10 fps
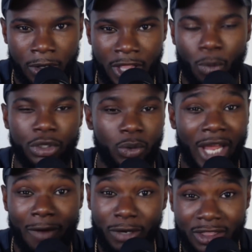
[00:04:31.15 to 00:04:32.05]
They were doing
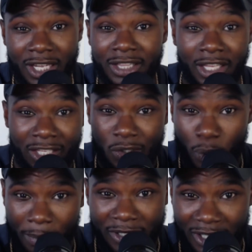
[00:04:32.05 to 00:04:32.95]
everything that these
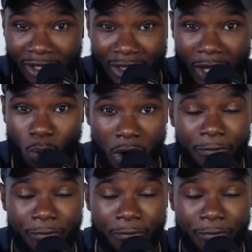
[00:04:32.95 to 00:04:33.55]
women say that they want